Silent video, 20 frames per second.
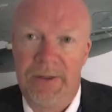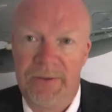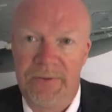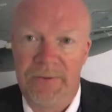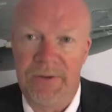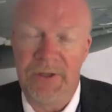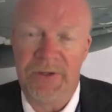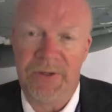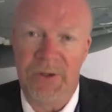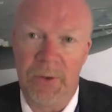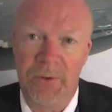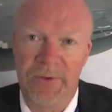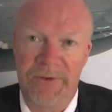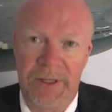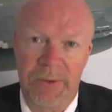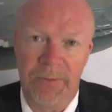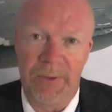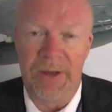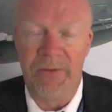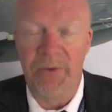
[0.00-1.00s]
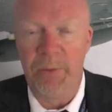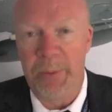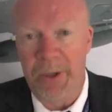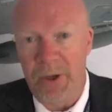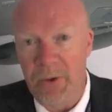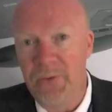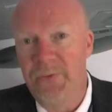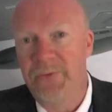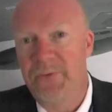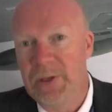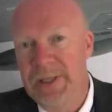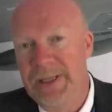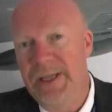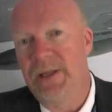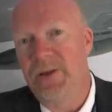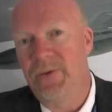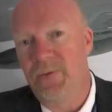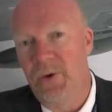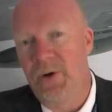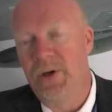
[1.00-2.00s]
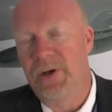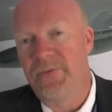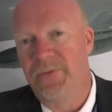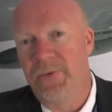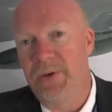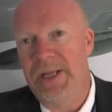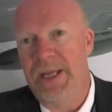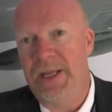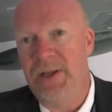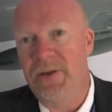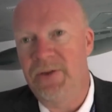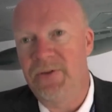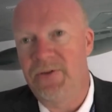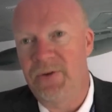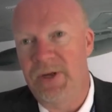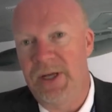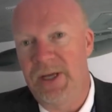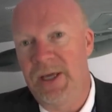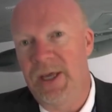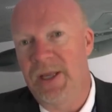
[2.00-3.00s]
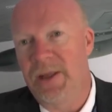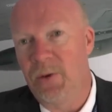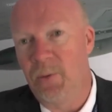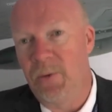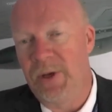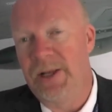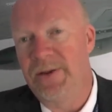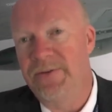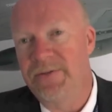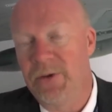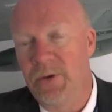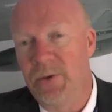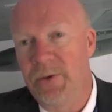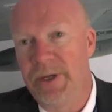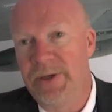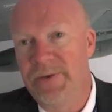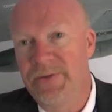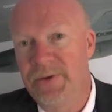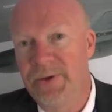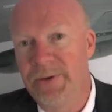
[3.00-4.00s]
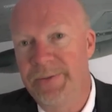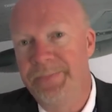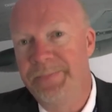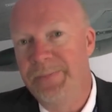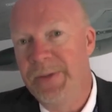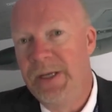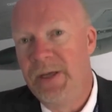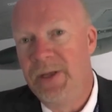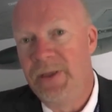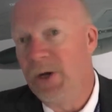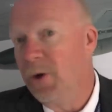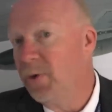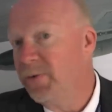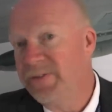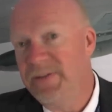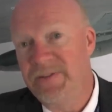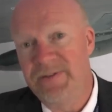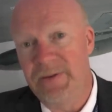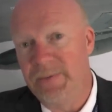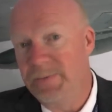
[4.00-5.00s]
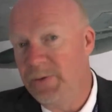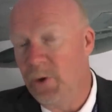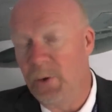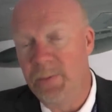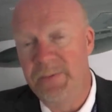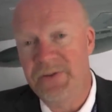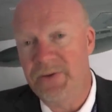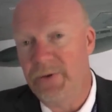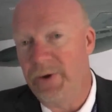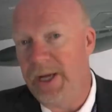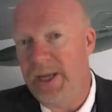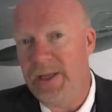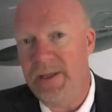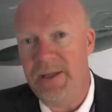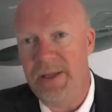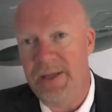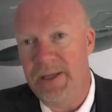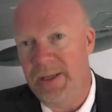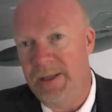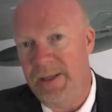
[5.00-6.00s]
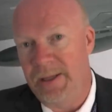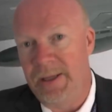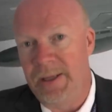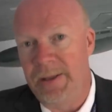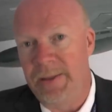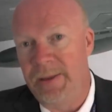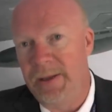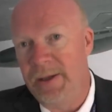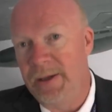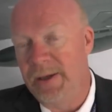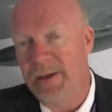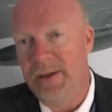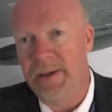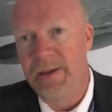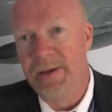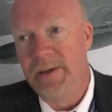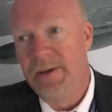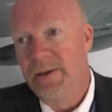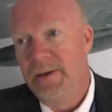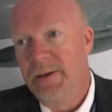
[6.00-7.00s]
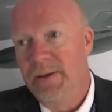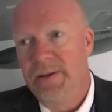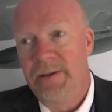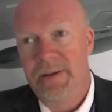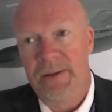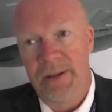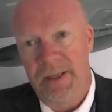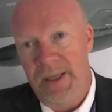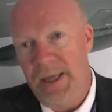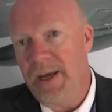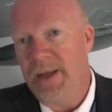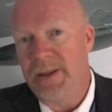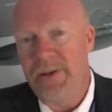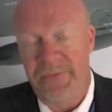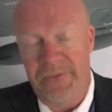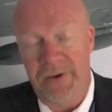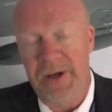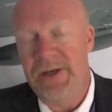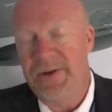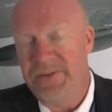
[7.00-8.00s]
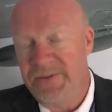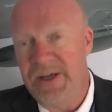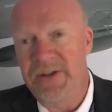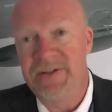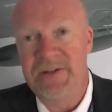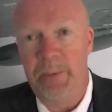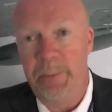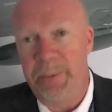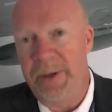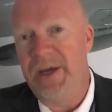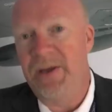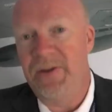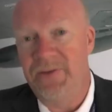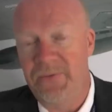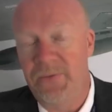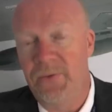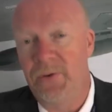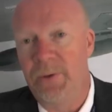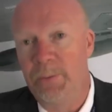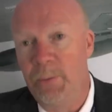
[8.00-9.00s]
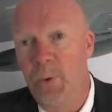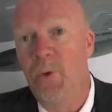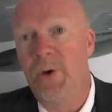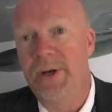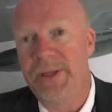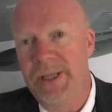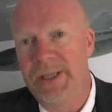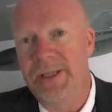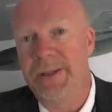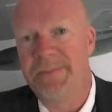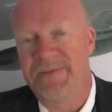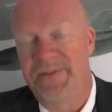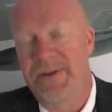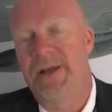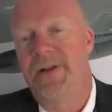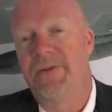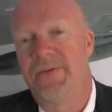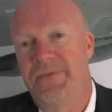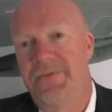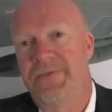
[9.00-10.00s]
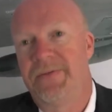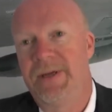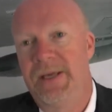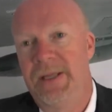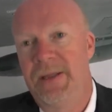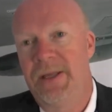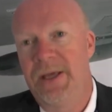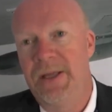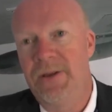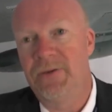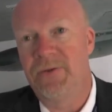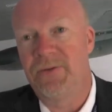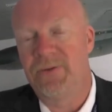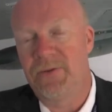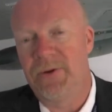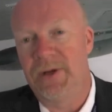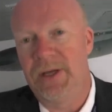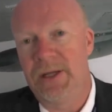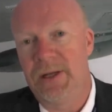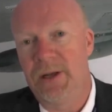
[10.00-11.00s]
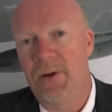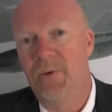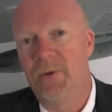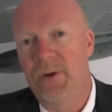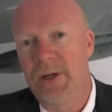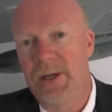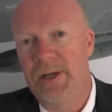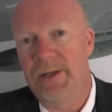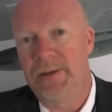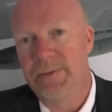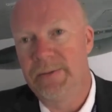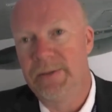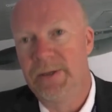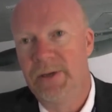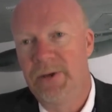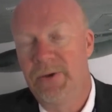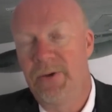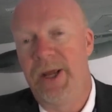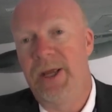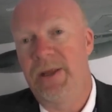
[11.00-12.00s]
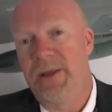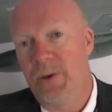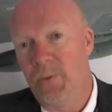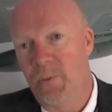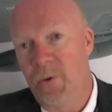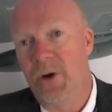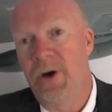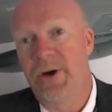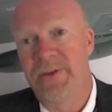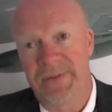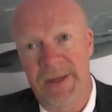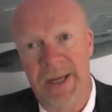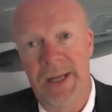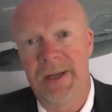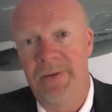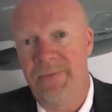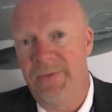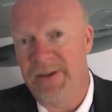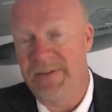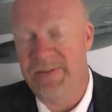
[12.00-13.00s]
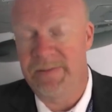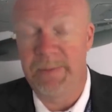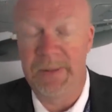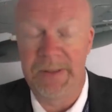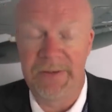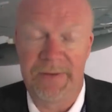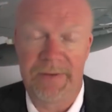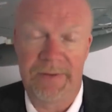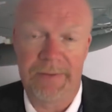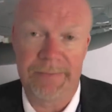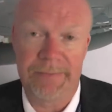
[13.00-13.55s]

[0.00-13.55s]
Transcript: So it shows that we have a powerful network for the industry and that it is going. So thousands of jobs created, and yeah, the fighters actually pays for more than themselves in the industry and locally, creating works and investments.